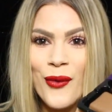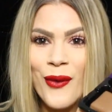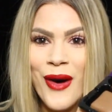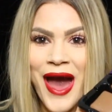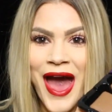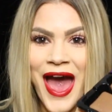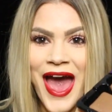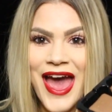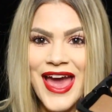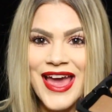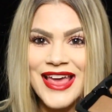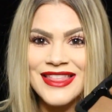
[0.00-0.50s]

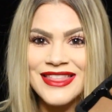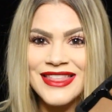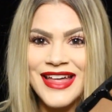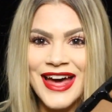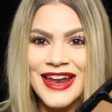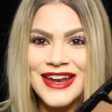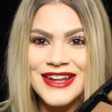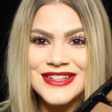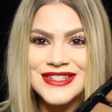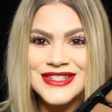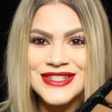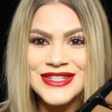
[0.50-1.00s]
way!
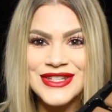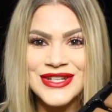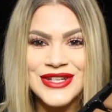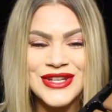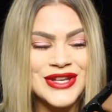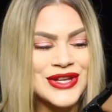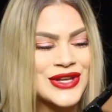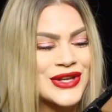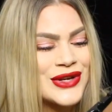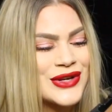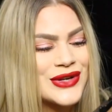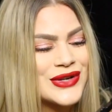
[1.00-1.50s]
That
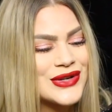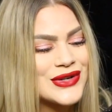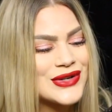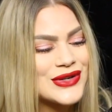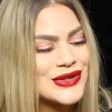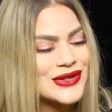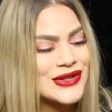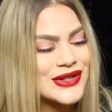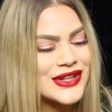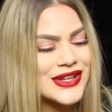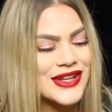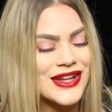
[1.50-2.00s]
is
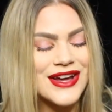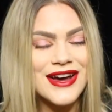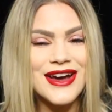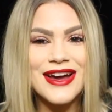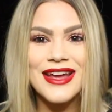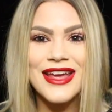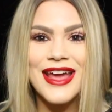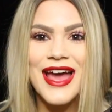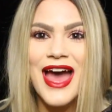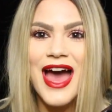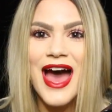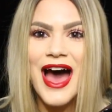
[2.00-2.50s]
cute!
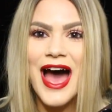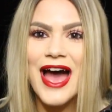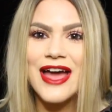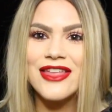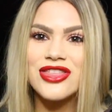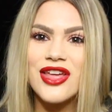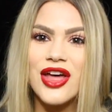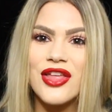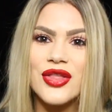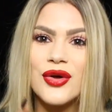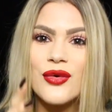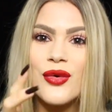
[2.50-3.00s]
Look! I
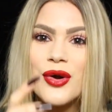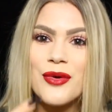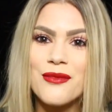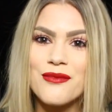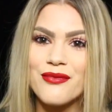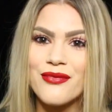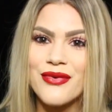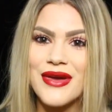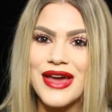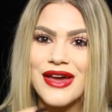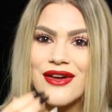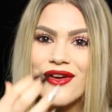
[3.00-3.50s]
thought they were
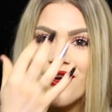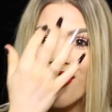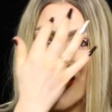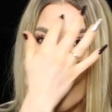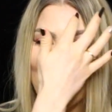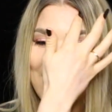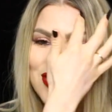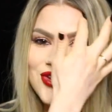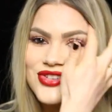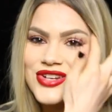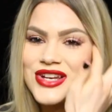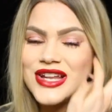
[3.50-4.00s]
bigger
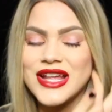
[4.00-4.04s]
actually.